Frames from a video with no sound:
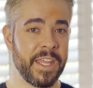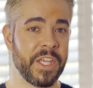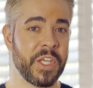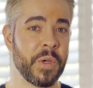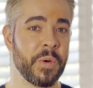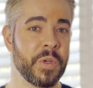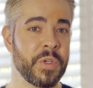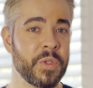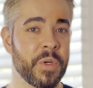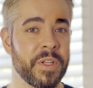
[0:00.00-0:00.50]
that
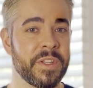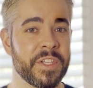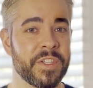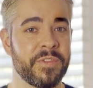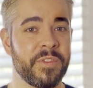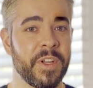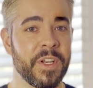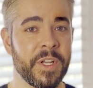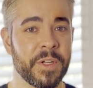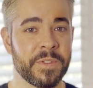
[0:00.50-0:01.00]
you enjoyed this
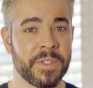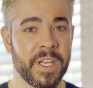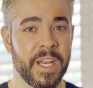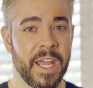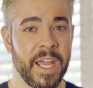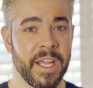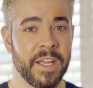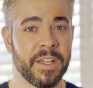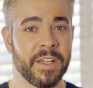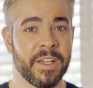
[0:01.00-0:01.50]
video
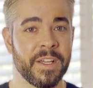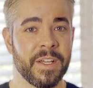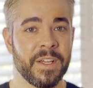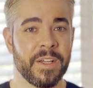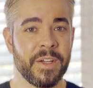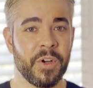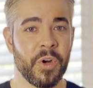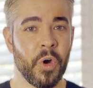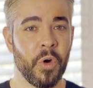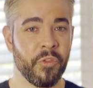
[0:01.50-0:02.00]
today.
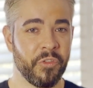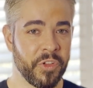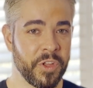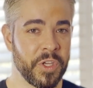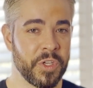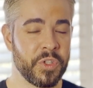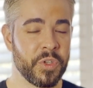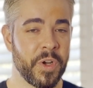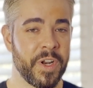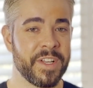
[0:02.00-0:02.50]
Hopefully
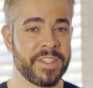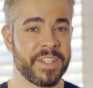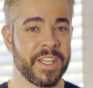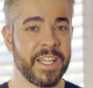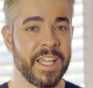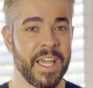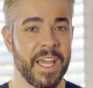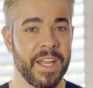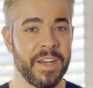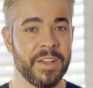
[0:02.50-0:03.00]
you join us
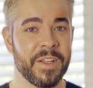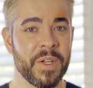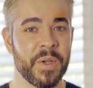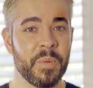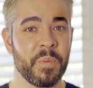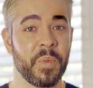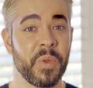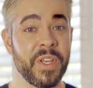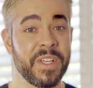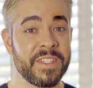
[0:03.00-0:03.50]
again.
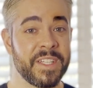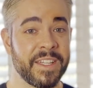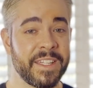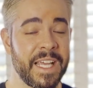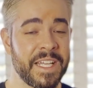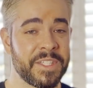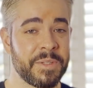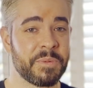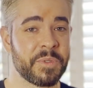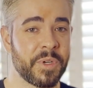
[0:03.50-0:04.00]
Please hit
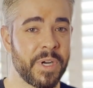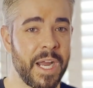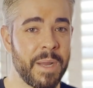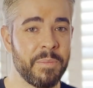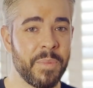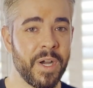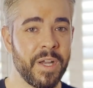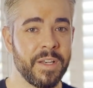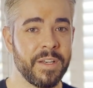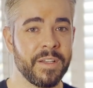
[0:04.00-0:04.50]
that
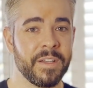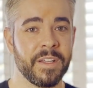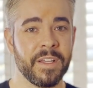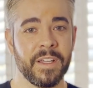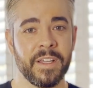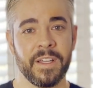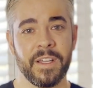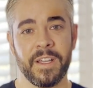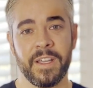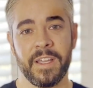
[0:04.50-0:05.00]
subscribe button.
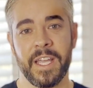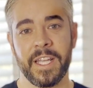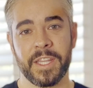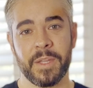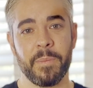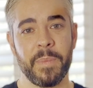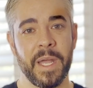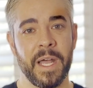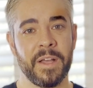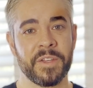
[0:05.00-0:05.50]
Hit
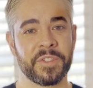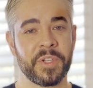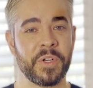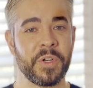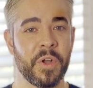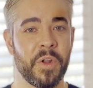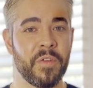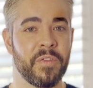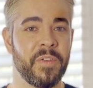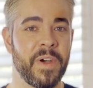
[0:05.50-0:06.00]
the bell so you're
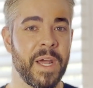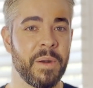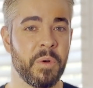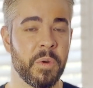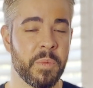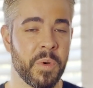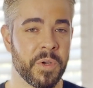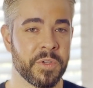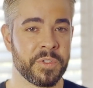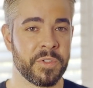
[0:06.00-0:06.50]
notified
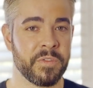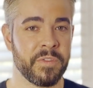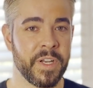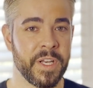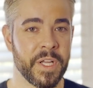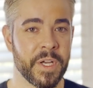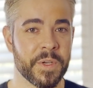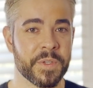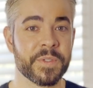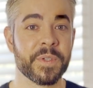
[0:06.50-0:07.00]
when we post new
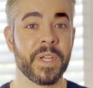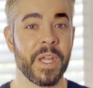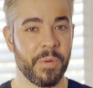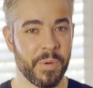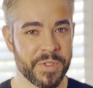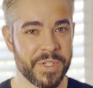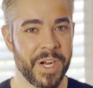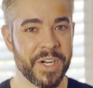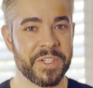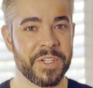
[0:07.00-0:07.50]
videos, and
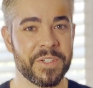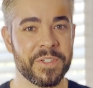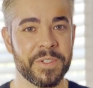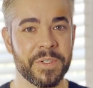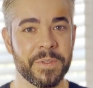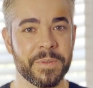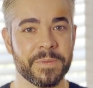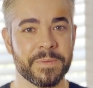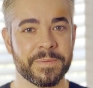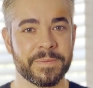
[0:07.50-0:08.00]
we'll talk to you
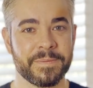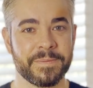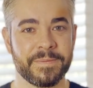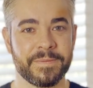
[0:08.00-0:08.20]
soon.